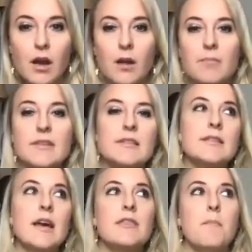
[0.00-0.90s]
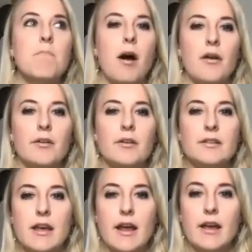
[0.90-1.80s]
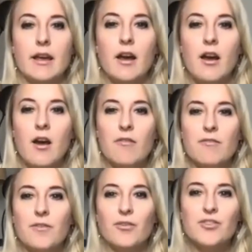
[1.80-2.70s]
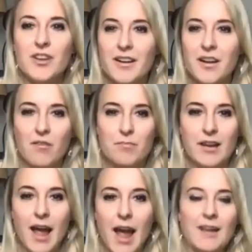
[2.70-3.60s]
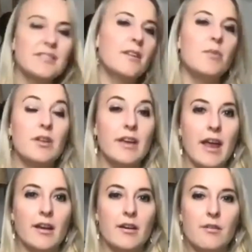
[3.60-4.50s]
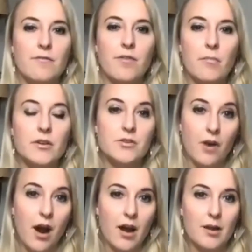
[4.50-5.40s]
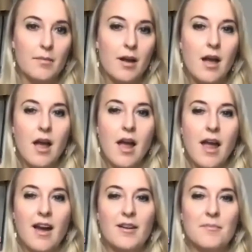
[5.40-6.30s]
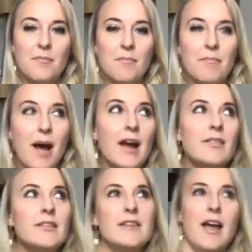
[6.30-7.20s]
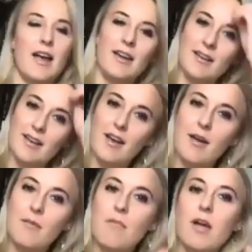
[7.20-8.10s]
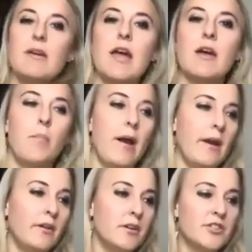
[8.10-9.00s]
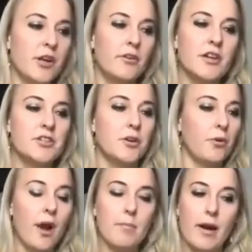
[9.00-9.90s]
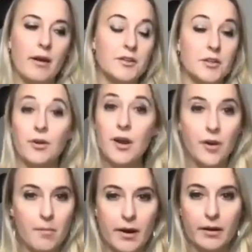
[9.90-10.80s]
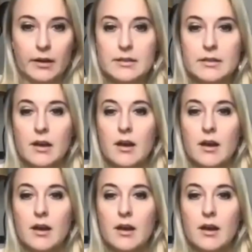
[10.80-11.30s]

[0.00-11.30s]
This is like the modern day version of being excommunicated from the tribe. And back in the day, maybe in our parents' generation, our grandparents, or great grandparents,